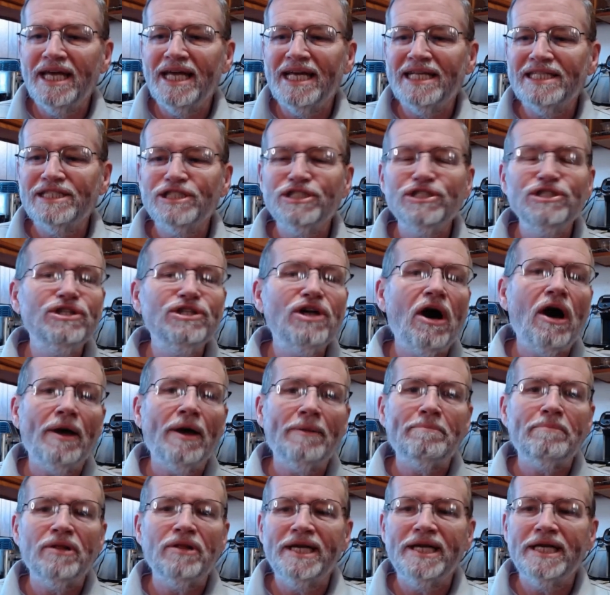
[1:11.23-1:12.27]
It's
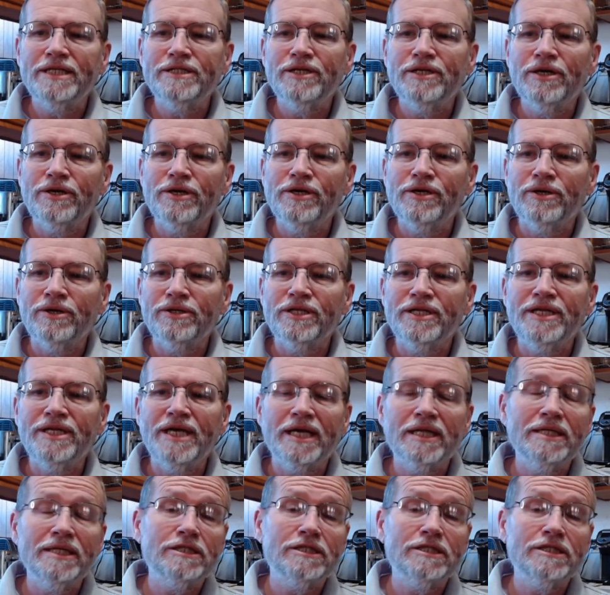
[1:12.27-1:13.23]
Not Playing Dirty on the Daily